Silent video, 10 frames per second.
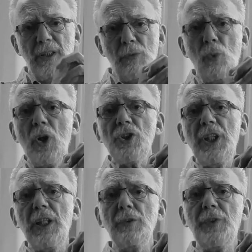
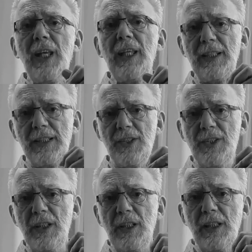washing of
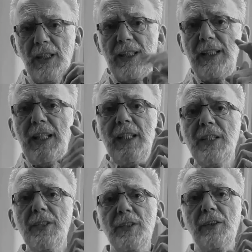hands in
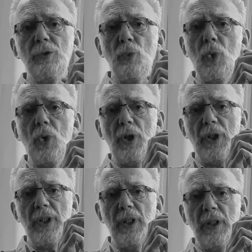his
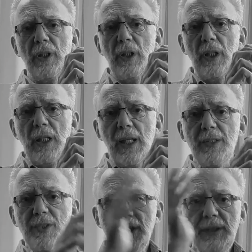ward.
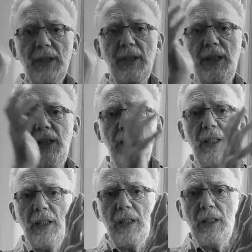And suddenly,
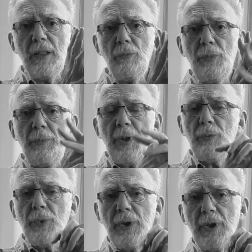
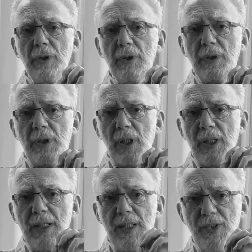women were not
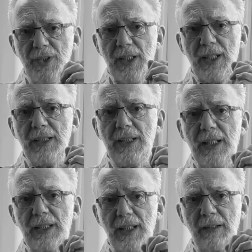getting sick and
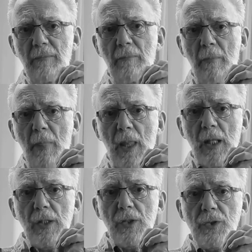dying.
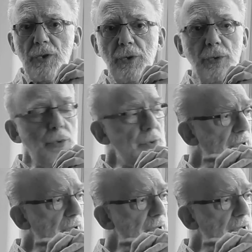So